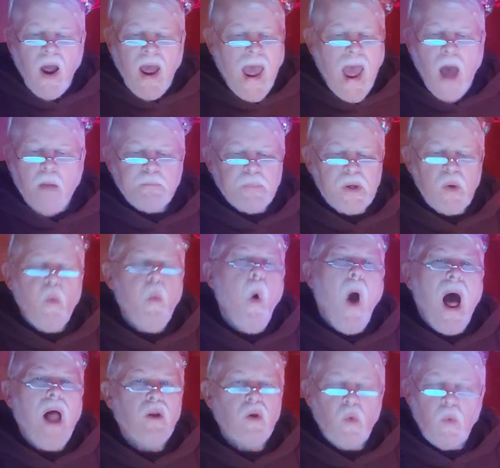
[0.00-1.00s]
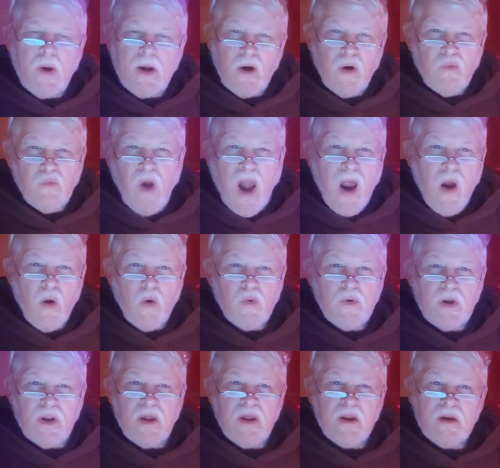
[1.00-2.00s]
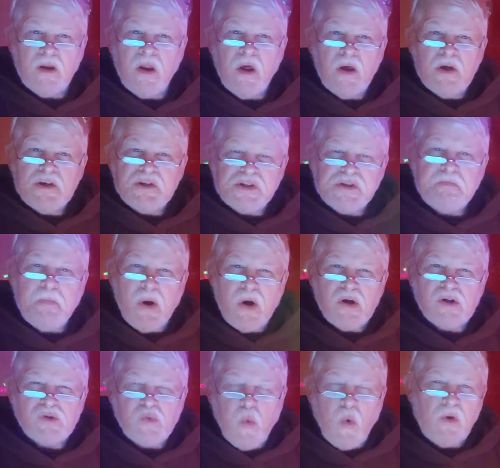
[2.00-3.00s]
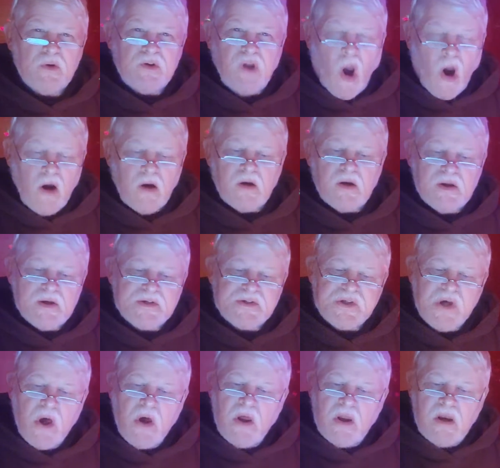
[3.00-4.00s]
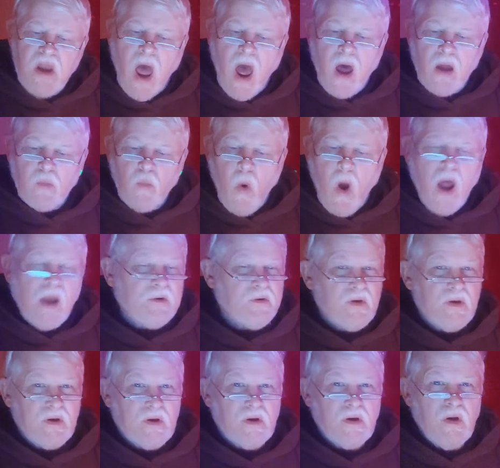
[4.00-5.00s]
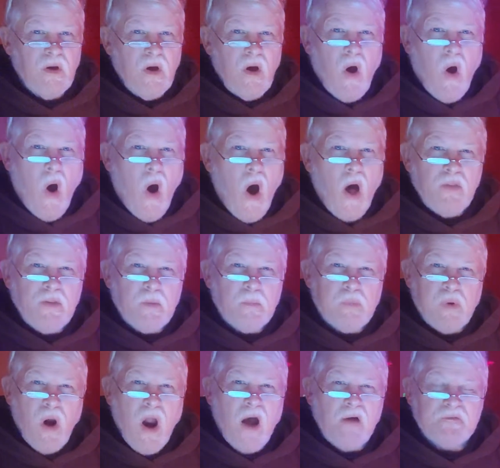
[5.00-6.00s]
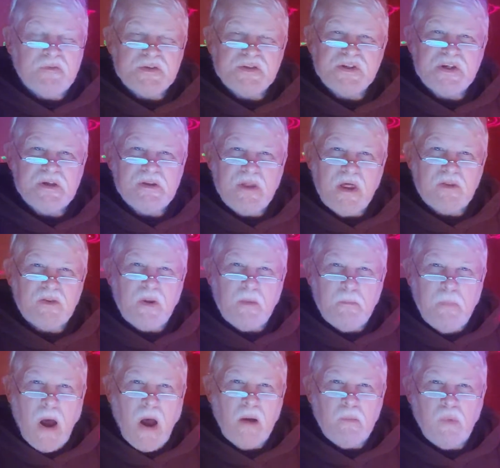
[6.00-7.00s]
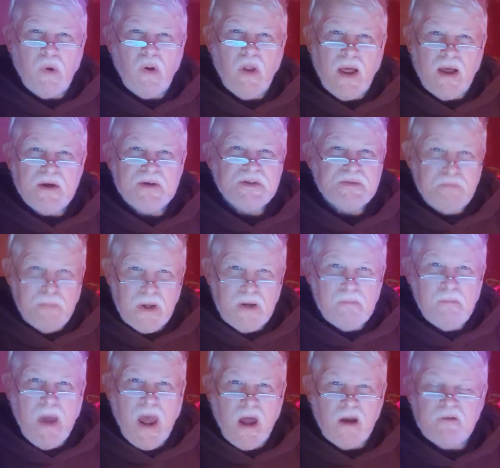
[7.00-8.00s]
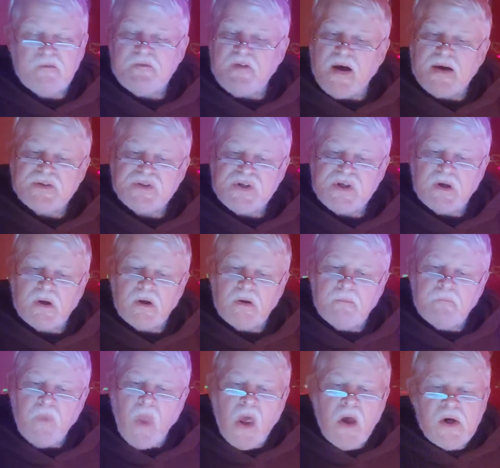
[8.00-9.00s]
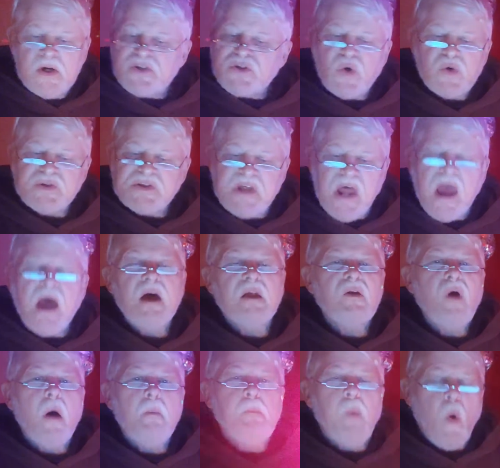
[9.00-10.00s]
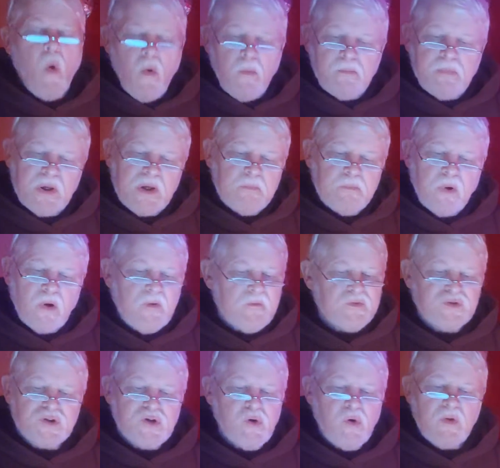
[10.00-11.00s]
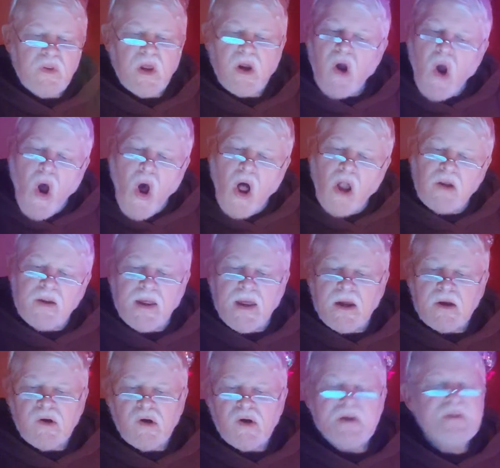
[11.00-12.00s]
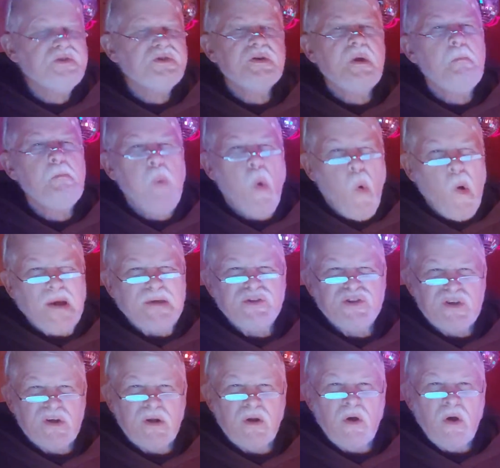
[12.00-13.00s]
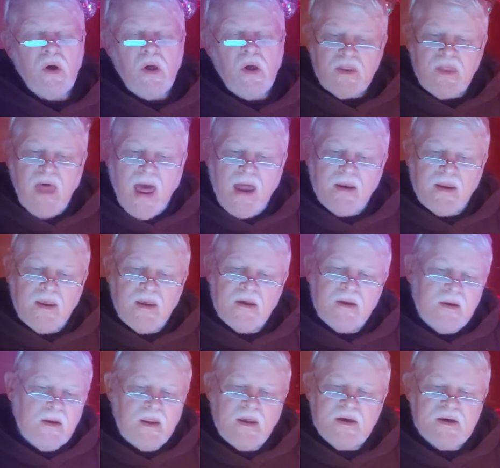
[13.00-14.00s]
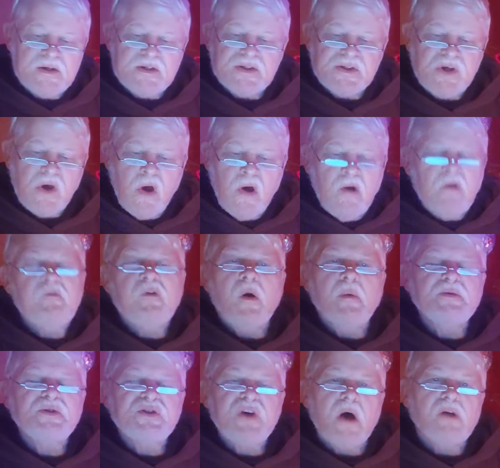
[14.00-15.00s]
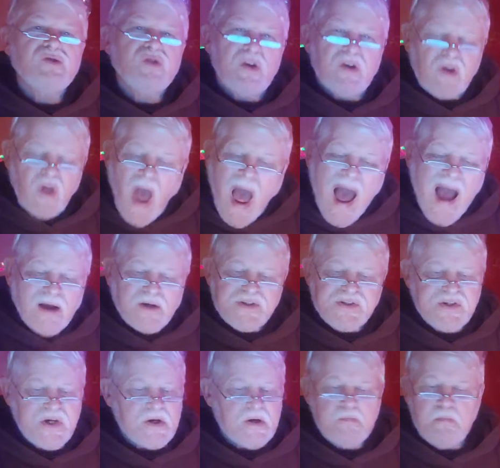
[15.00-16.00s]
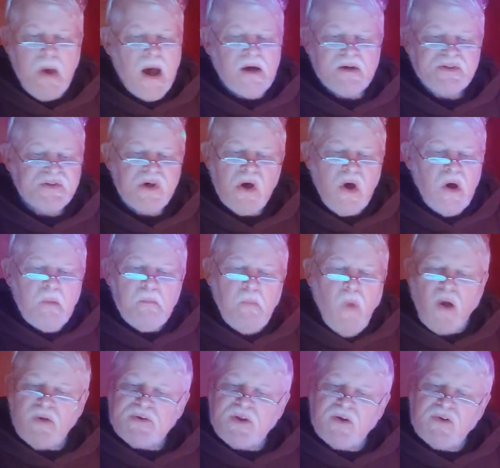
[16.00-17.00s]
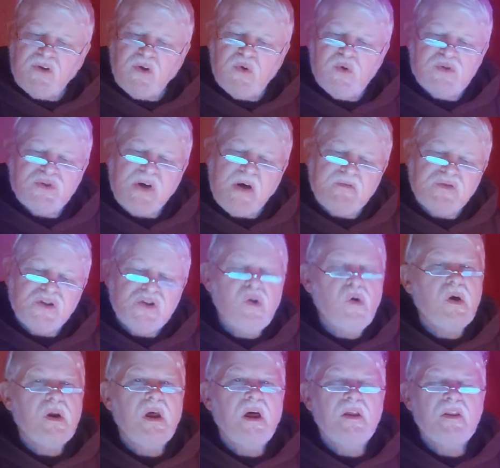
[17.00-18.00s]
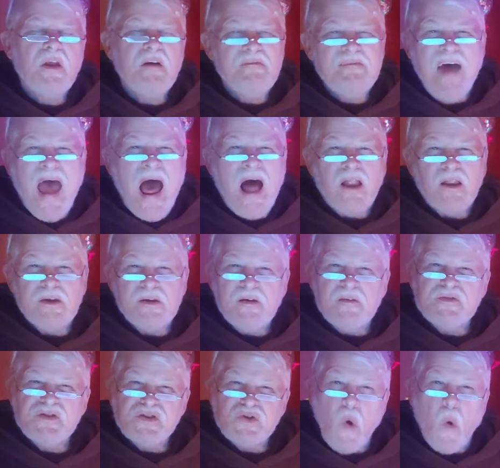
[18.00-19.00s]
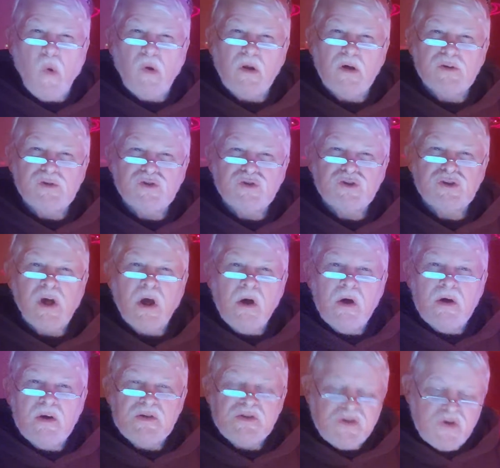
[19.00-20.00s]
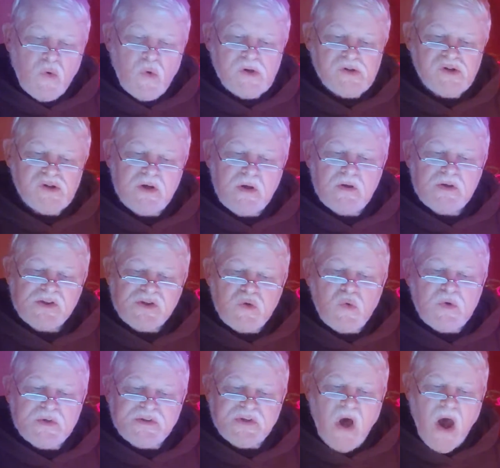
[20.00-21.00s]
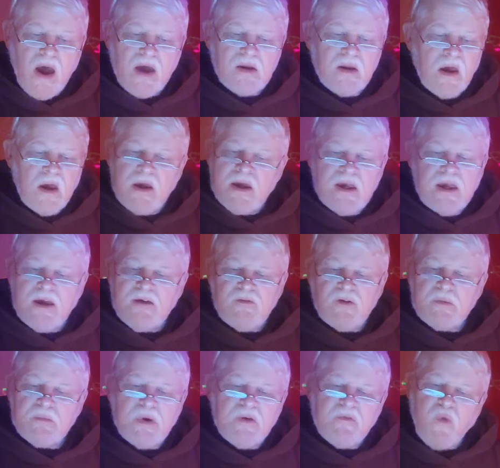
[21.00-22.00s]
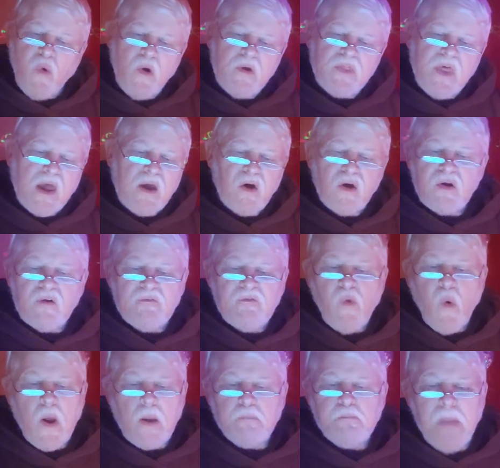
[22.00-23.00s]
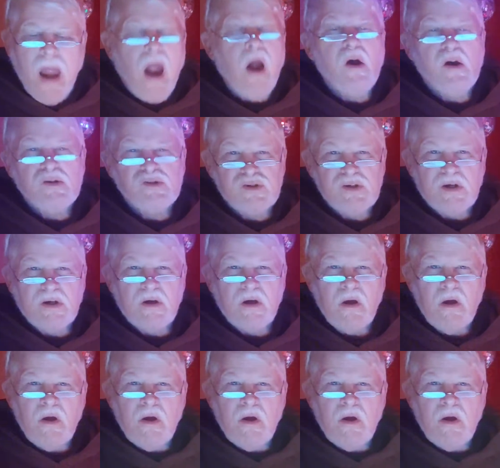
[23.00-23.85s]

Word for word: happy wallowing around in spiritual darkness, not wanting all the prophecy that the Bible has been manifesting. So stand up, O people of truth, and call ignorance the poison that it is. From such a toxic mess, multitudes have stood in the valley of soulish suicide, even before they could avoid perishing